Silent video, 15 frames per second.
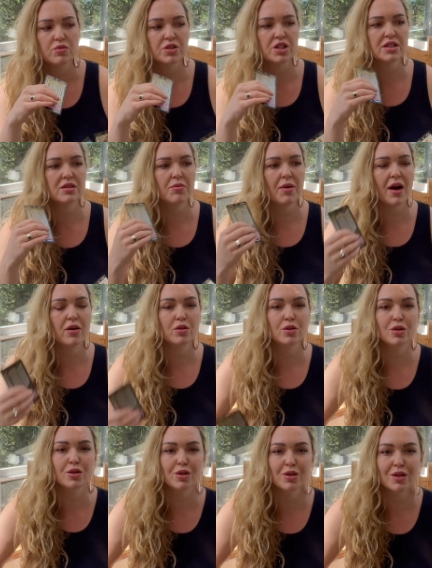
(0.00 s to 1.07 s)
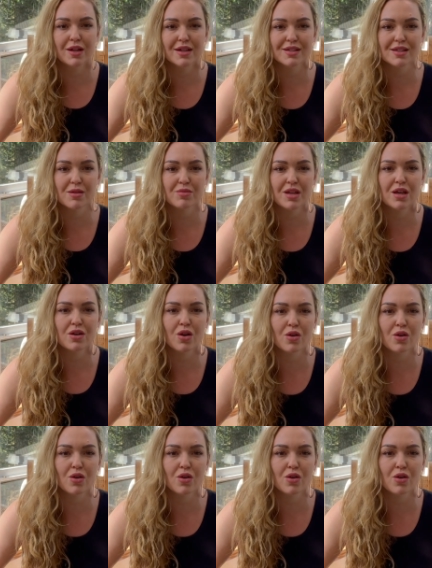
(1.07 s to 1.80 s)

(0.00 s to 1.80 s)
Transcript: which is about learning something.